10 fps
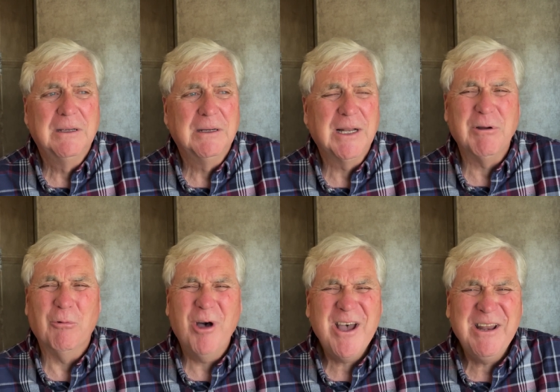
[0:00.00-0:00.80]
And I went,
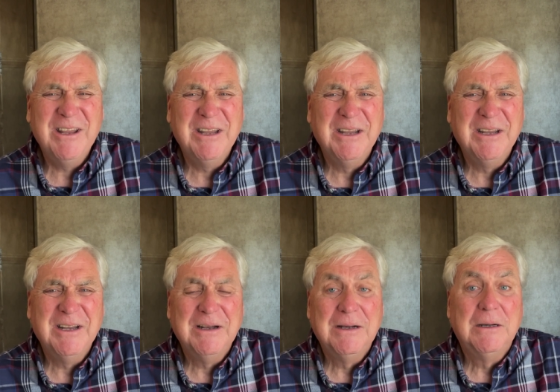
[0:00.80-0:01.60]
what? He
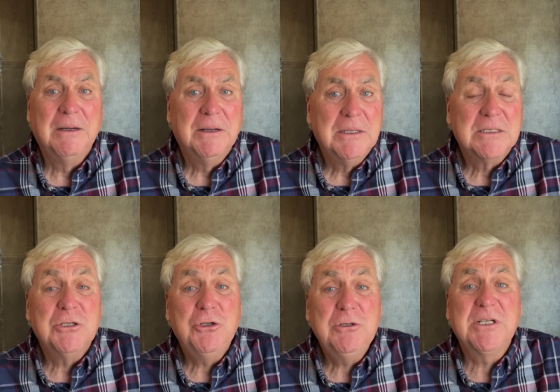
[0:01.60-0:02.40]
said,
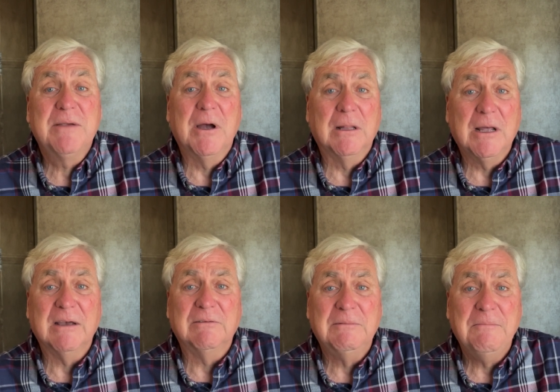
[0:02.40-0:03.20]
you saved my
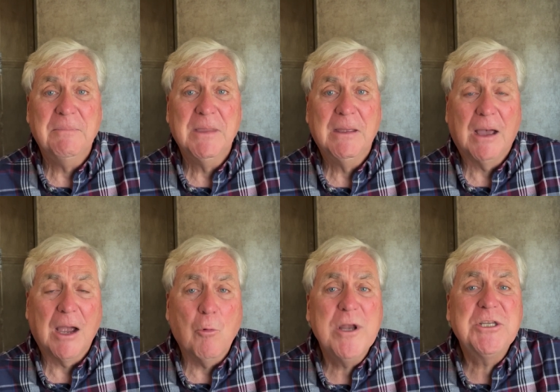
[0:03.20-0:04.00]
life.
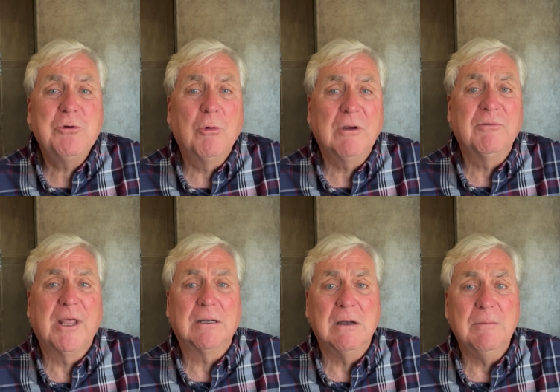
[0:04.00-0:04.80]
I went to work for
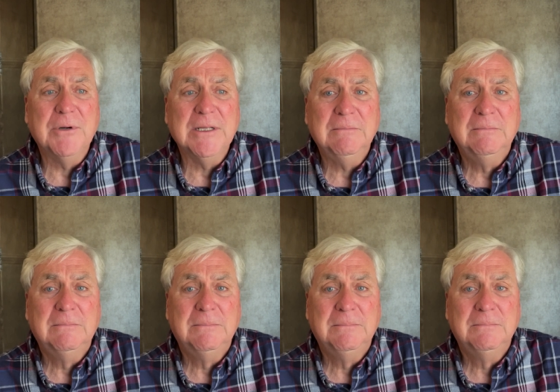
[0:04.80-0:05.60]
that company.
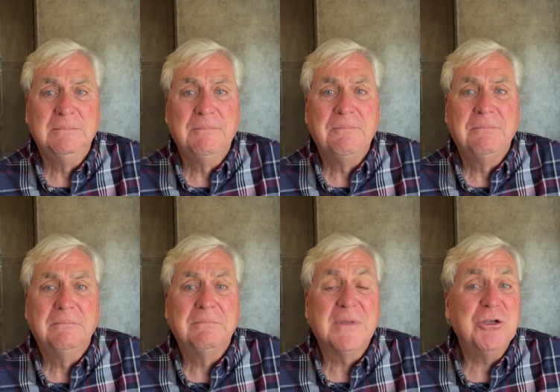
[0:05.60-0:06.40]

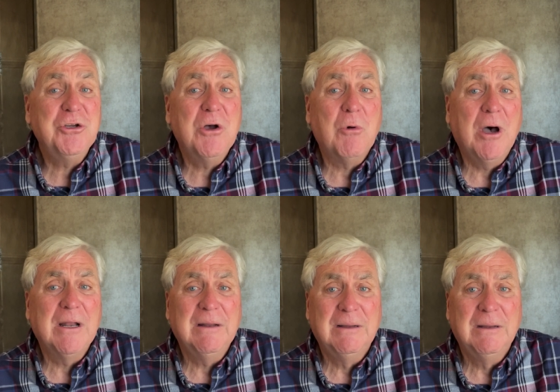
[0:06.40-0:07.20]
And do you know
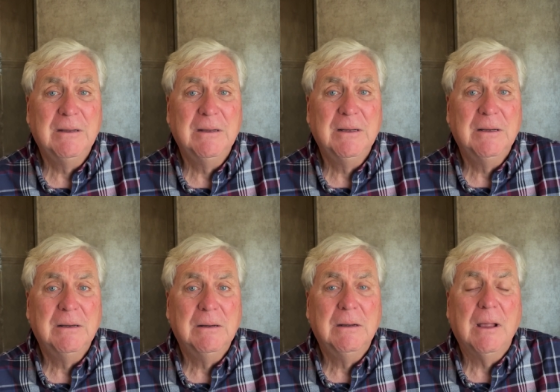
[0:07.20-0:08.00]
what?
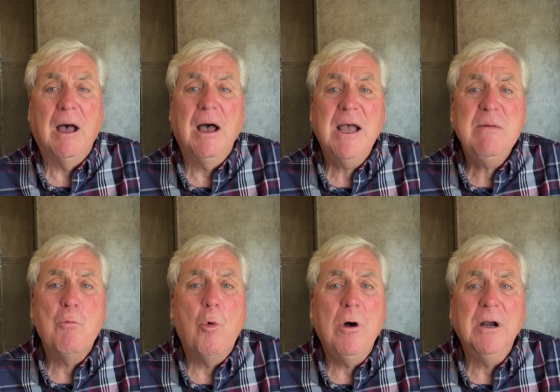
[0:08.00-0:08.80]

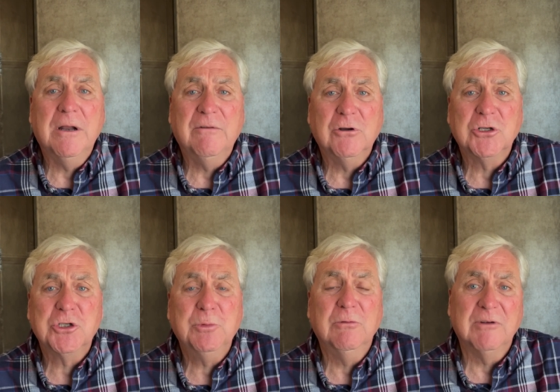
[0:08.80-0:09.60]
I'm one of their
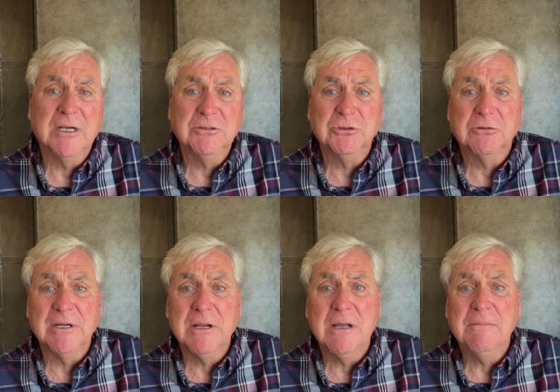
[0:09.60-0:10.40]
supervisors
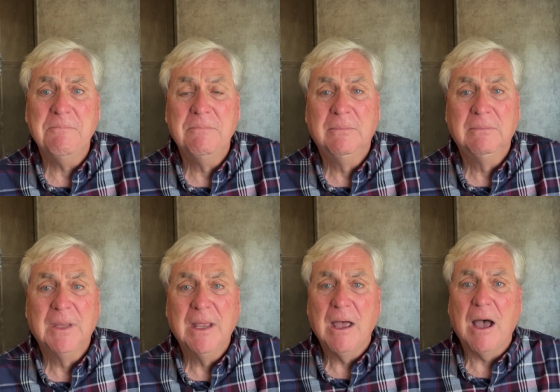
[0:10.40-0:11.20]
right now.
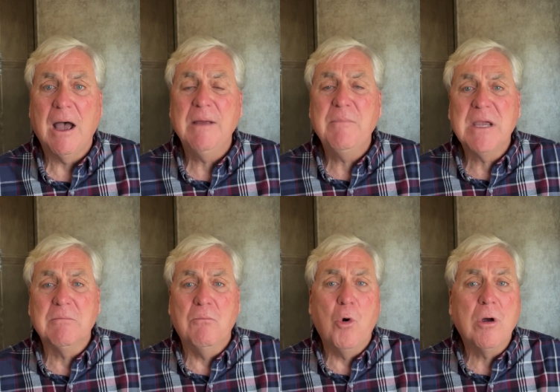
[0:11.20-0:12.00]
I make
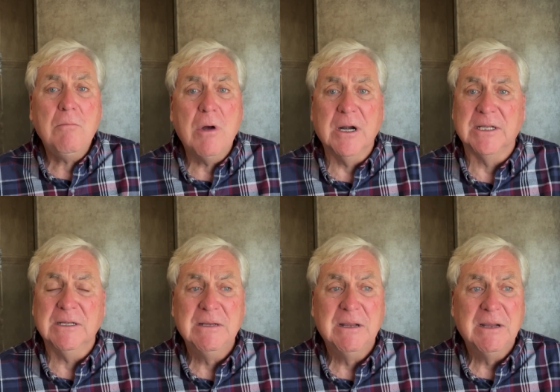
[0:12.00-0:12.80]
more
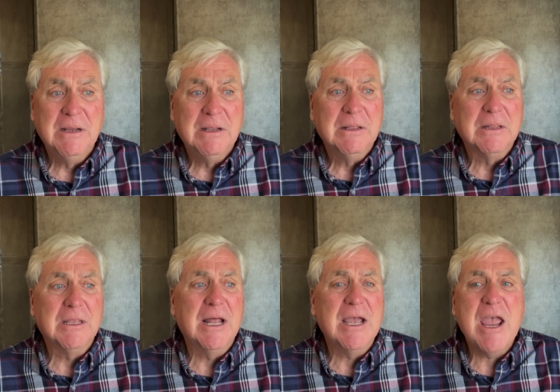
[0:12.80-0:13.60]
money
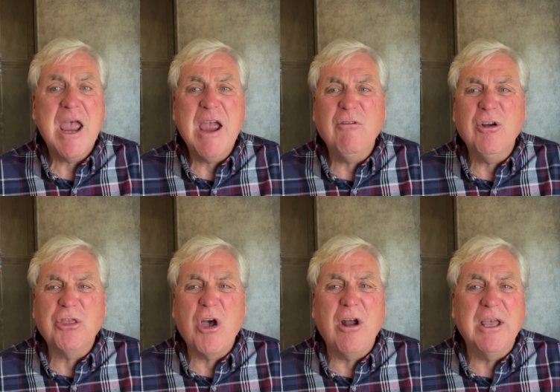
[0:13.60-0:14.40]
than I ever
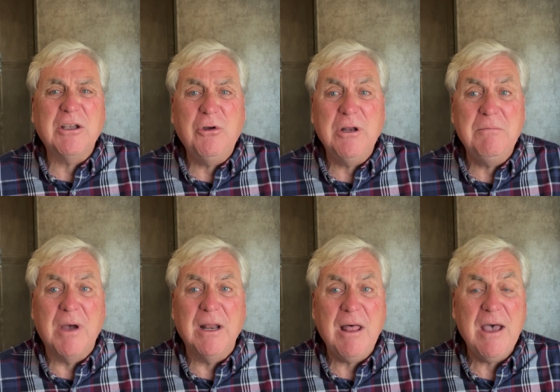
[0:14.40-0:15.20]
thought I could in
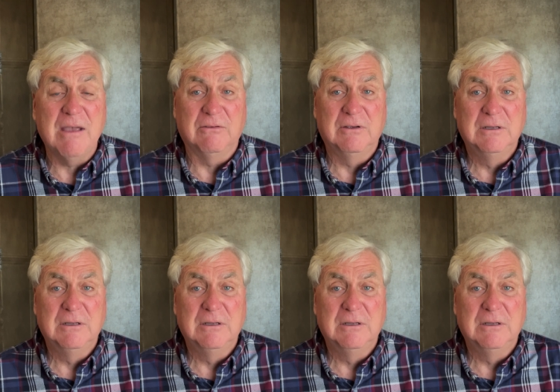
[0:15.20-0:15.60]
my life.